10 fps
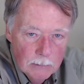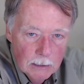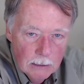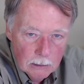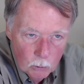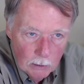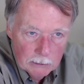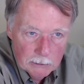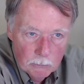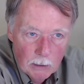Uh,
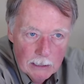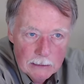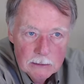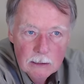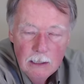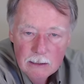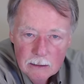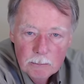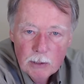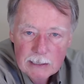quality-wise,
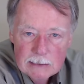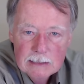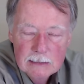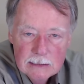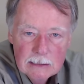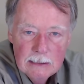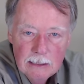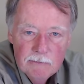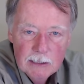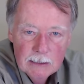the price is
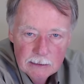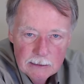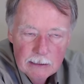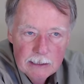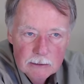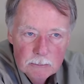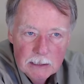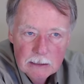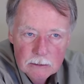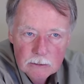significantly less
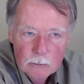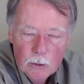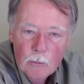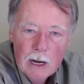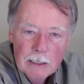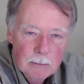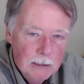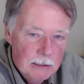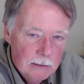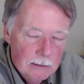because the Rwanda
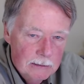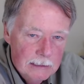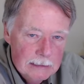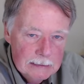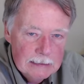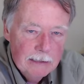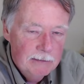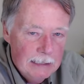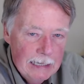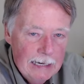material hits
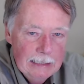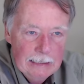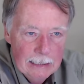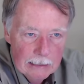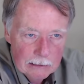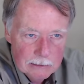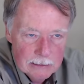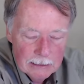seventy, eighty dollars